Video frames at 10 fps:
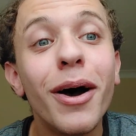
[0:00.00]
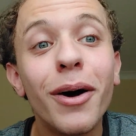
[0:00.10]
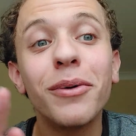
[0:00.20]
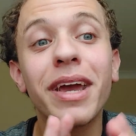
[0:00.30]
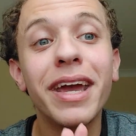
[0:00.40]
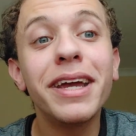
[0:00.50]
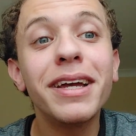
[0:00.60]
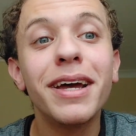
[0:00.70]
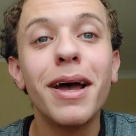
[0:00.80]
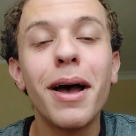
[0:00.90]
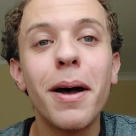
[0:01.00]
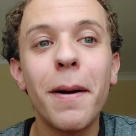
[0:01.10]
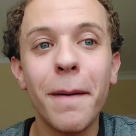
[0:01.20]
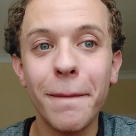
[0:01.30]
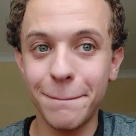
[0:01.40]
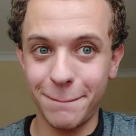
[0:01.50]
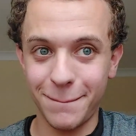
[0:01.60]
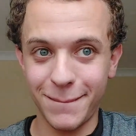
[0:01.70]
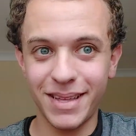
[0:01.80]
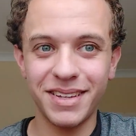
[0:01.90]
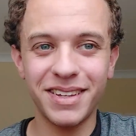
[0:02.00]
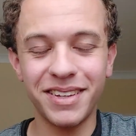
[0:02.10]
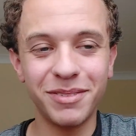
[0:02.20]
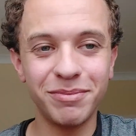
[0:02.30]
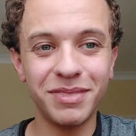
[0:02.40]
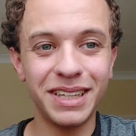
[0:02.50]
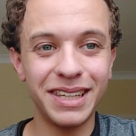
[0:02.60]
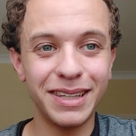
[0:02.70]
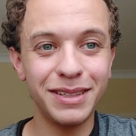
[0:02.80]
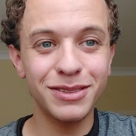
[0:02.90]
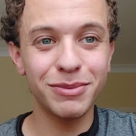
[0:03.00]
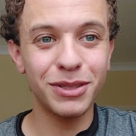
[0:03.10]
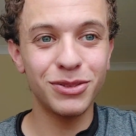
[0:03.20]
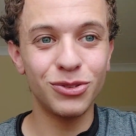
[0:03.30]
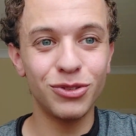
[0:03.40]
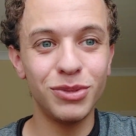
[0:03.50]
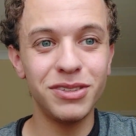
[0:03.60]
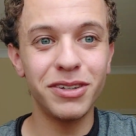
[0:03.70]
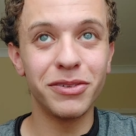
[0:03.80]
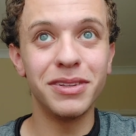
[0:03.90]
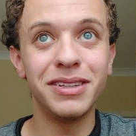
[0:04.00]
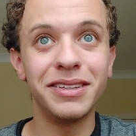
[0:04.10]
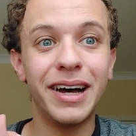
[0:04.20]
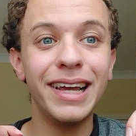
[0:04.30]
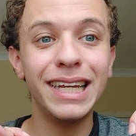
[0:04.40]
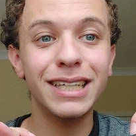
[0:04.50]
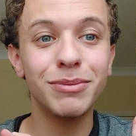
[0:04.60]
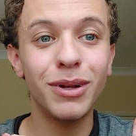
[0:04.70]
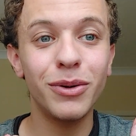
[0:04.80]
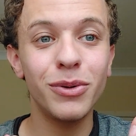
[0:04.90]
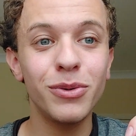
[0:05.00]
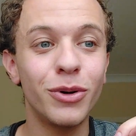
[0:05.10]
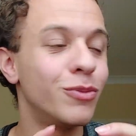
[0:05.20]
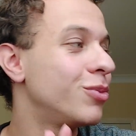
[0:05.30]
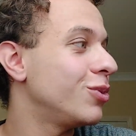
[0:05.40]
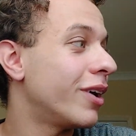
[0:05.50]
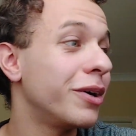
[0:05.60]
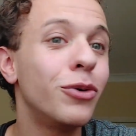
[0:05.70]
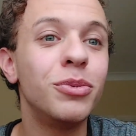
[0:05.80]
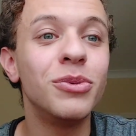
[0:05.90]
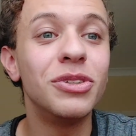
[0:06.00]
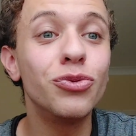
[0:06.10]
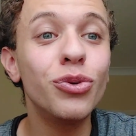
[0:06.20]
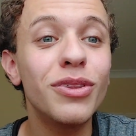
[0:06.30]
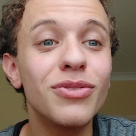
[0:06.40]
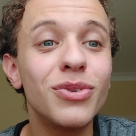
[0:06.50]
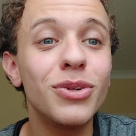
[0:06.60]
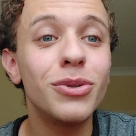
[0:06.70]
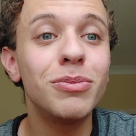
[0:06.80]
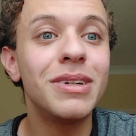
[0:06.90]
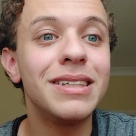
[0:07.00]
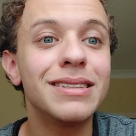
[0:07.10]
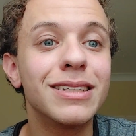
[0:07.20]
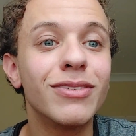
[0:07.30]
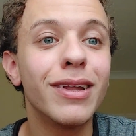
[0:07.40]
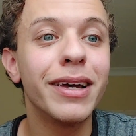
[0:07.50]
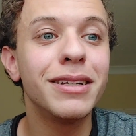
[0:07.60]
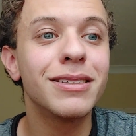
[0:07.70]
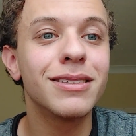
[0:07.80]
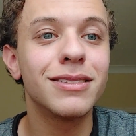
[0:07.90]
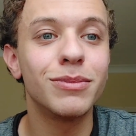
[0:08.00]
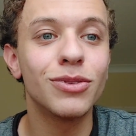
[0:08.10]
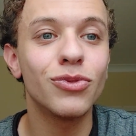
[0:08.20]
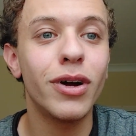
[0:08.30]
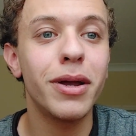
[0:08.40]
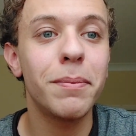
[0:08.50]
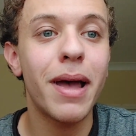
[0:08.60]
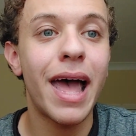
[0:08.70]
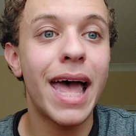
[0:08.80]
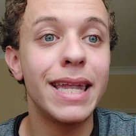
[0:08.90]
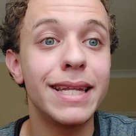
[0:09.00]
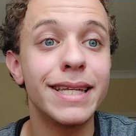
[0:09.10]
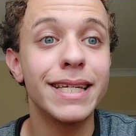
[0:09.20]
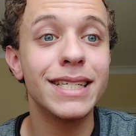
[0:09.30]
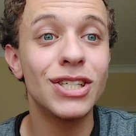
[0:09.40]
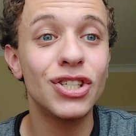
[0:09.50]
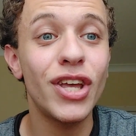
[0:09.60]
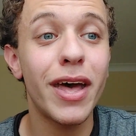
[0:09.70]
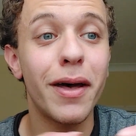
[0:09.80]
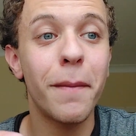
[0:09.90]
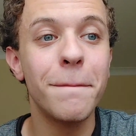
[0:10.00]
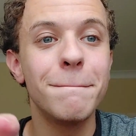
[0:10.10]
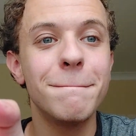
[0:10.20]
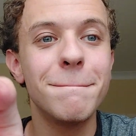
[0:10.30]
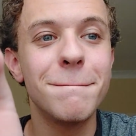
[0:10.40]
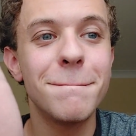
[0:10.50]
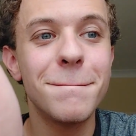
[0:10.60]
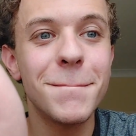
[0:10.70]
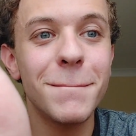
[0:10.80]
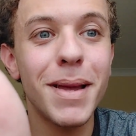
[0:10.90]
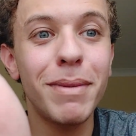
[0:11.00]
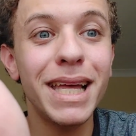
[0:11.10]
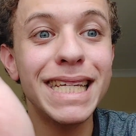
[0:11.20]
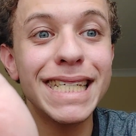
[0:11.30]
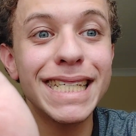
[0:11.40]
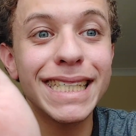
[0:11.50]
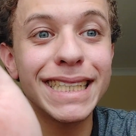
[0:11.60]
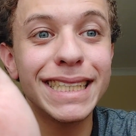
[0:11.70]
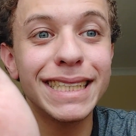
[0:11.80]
Okay. Links to my social media are in the link below. I hope you enjoyed this video. Please give it a like, subscribe, and share. Bye bye.